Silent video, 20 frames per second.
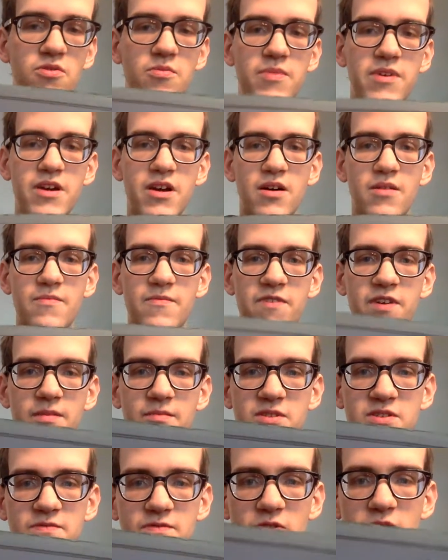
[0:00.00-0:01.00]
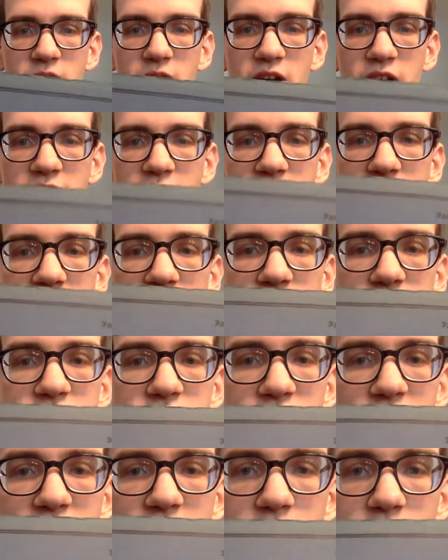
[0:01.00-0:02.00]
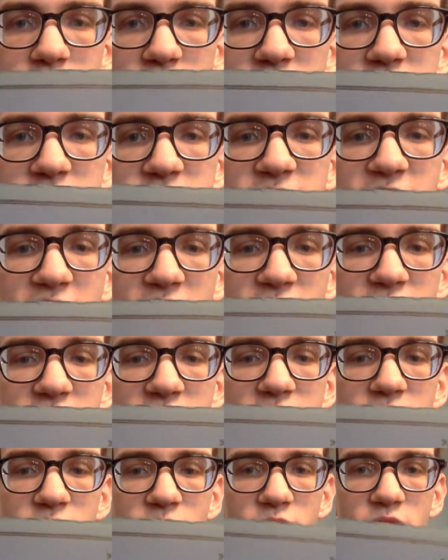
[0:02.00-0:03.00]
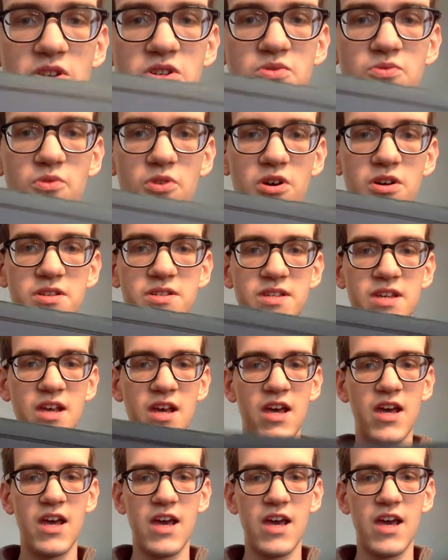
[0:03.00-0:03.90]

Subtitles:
would become famous for writing and illustrating Prince Valiant, which was